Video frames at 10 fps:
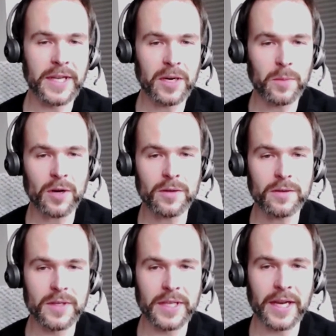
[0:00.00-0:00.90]
the data model,
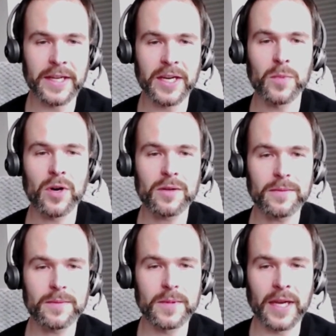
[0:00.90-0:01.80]
the Yang data
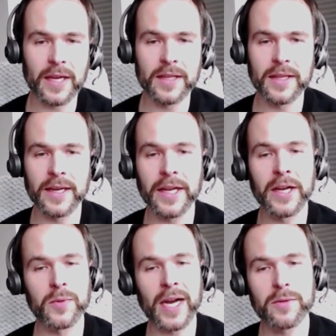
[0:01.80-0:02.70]
model, and then
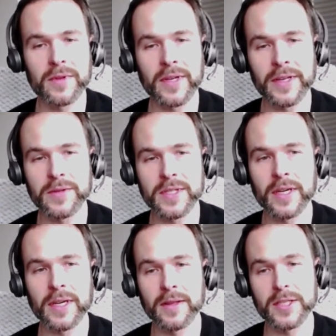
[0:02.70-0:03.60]
interact with it
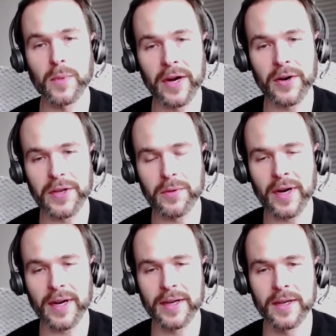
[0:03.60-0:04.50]
using the Swagger U
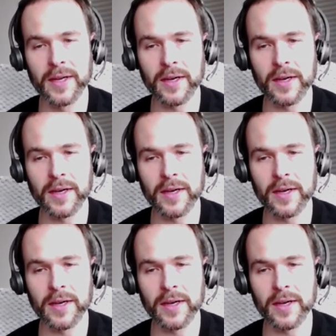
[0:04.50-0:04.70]
I.